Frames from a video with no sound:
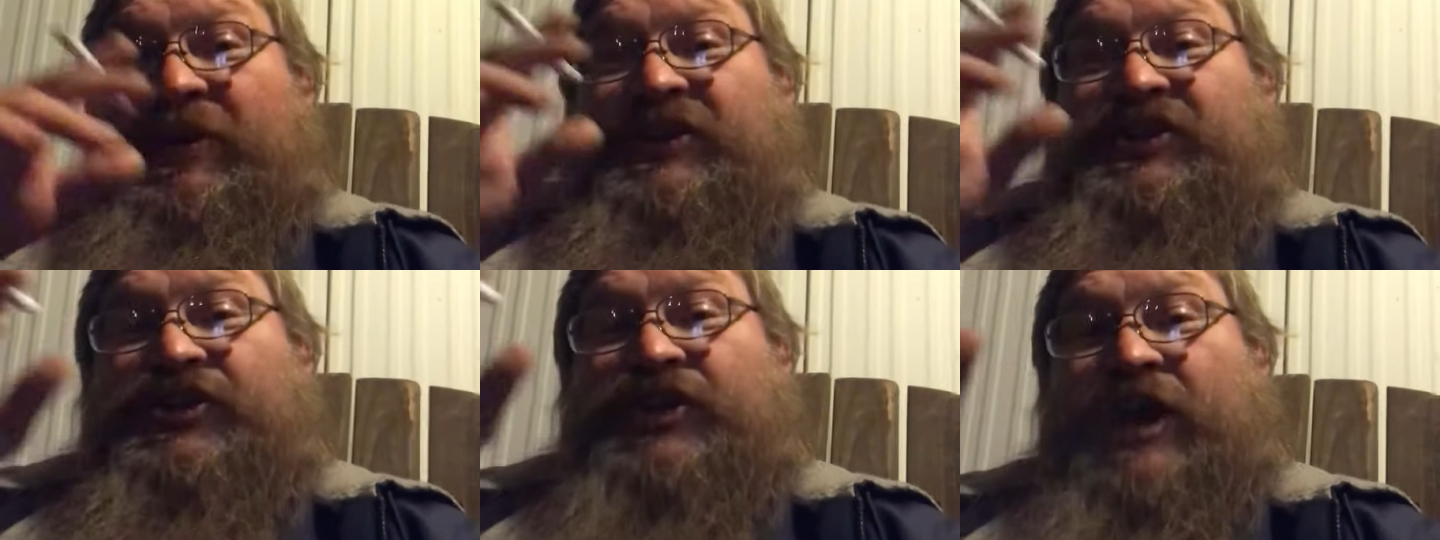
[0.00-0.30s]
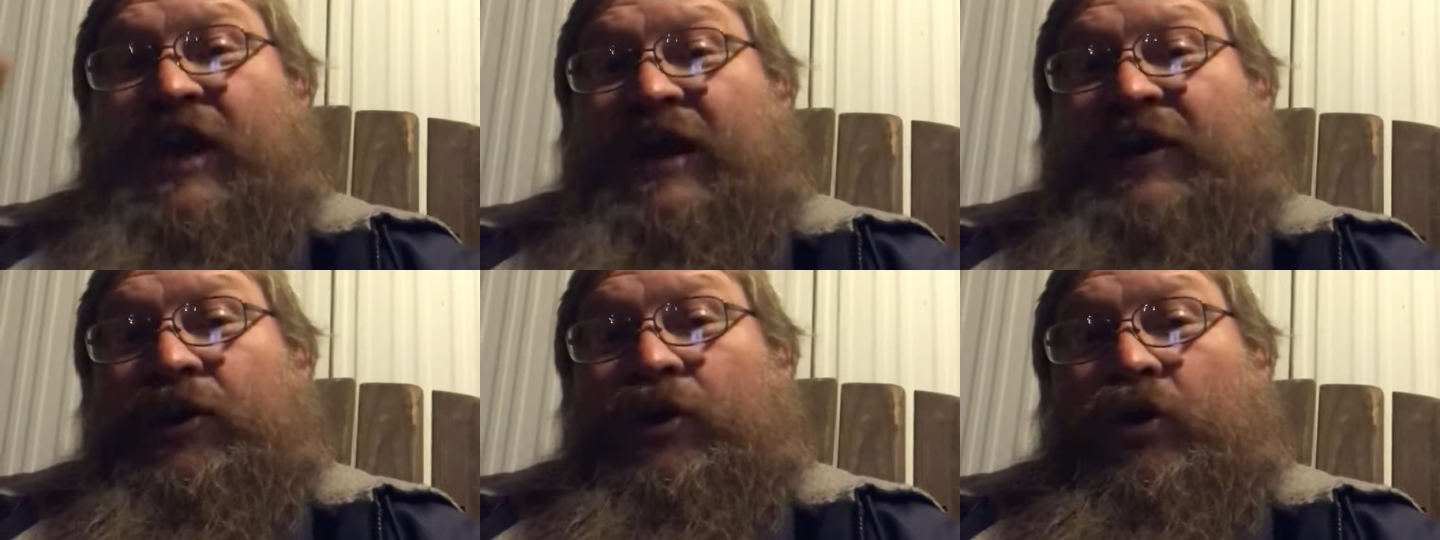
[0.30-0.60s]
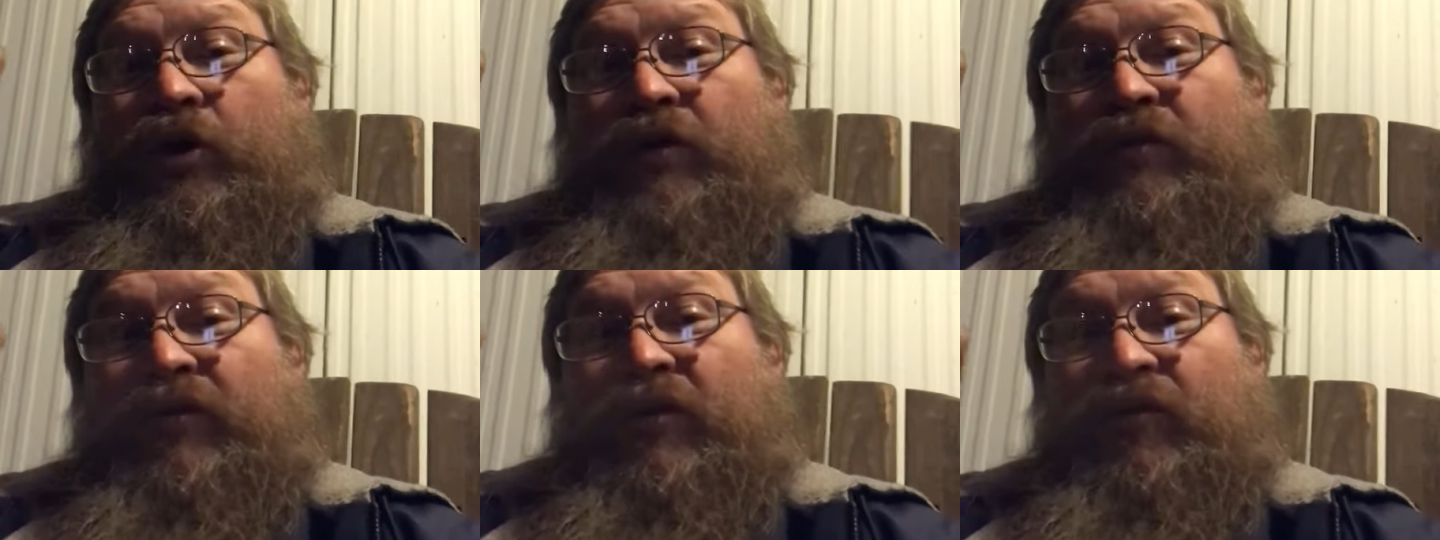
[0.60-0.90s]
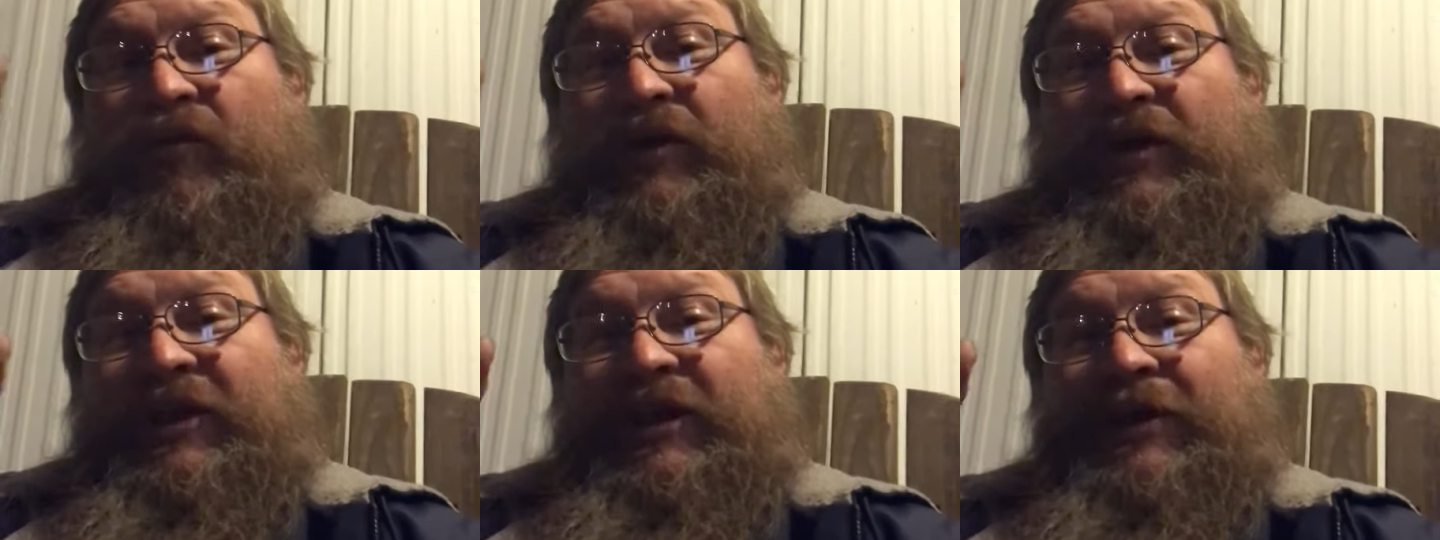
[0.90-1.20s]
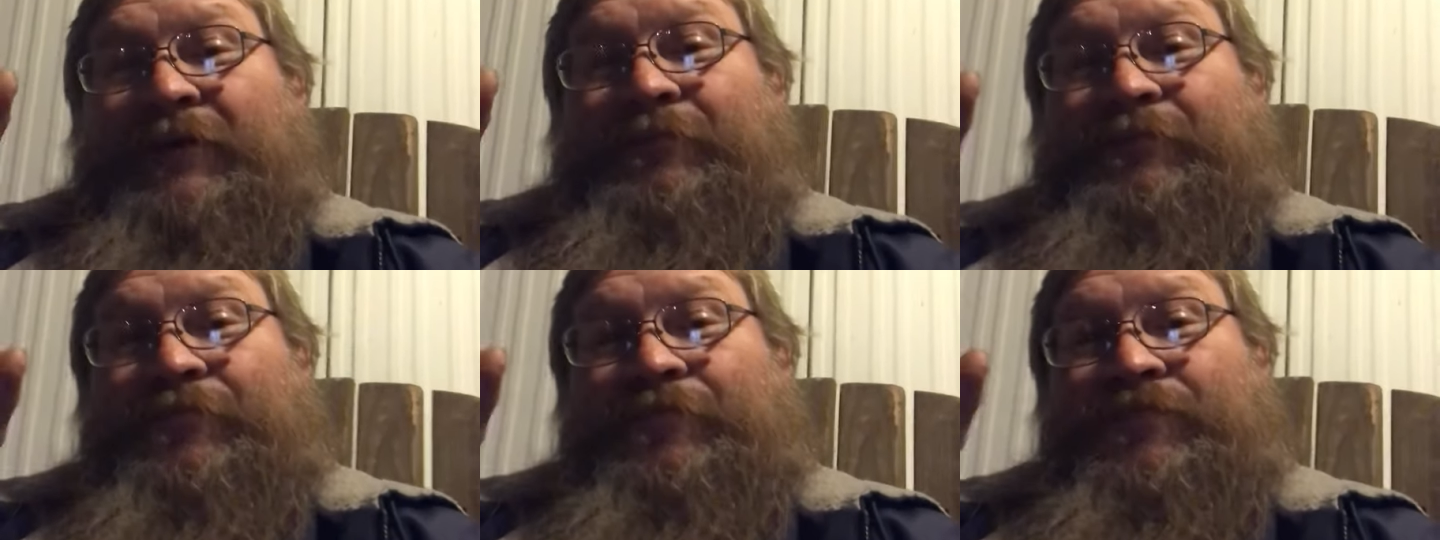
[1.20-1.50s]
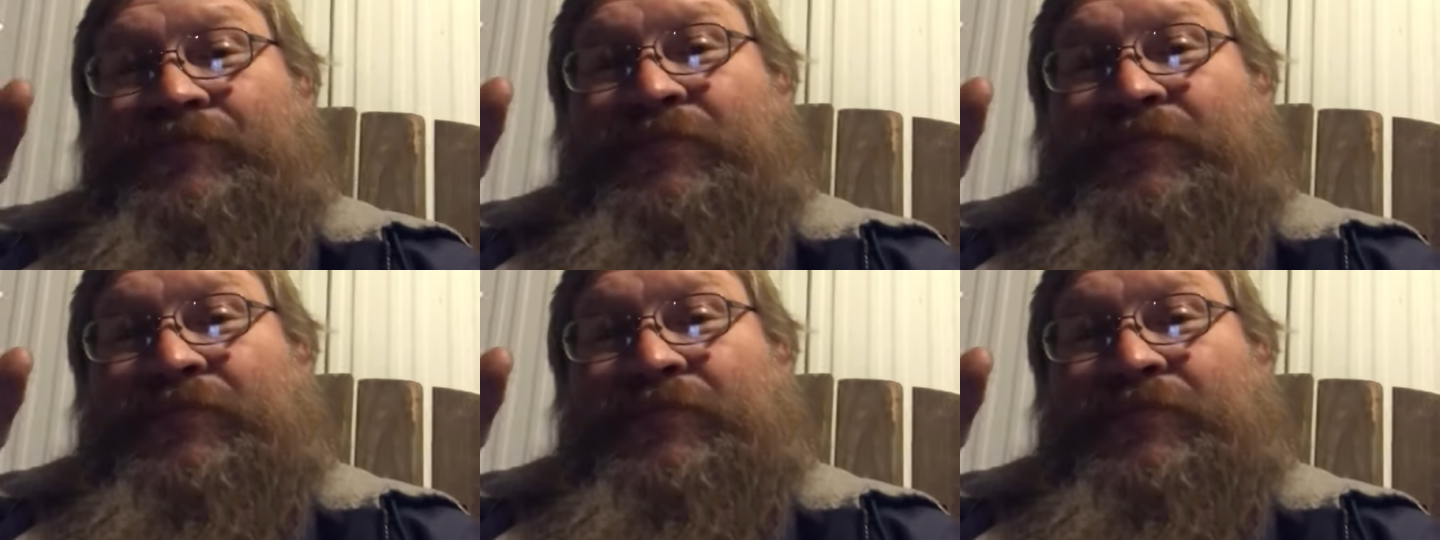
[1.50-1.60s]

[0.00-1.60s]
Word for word: be China all over again,